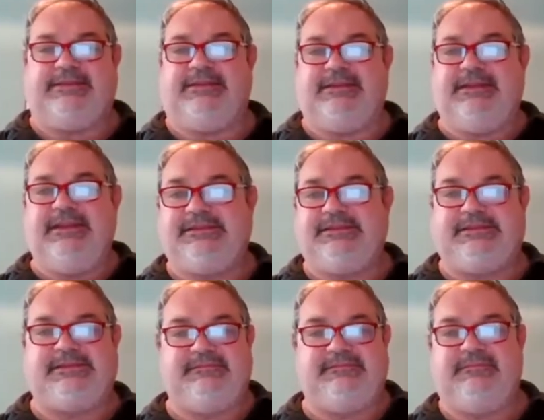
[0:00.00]

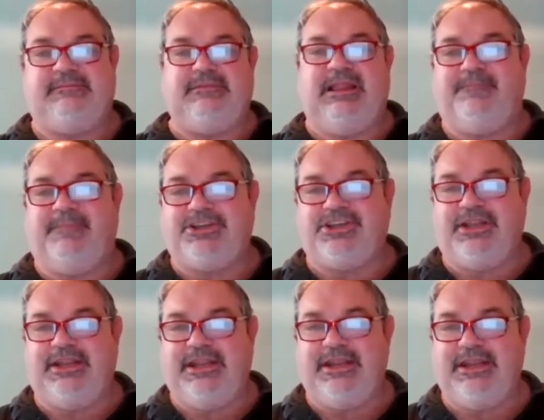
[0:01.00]
this
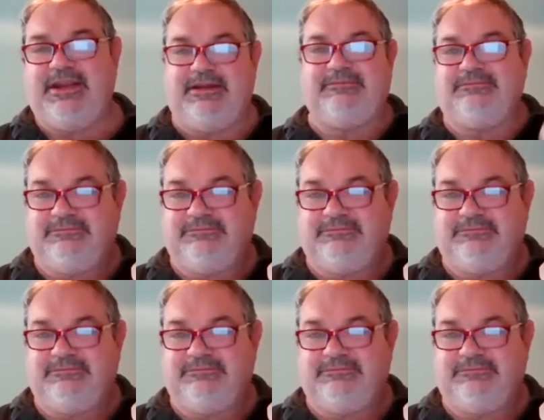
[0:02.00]
Laplacian here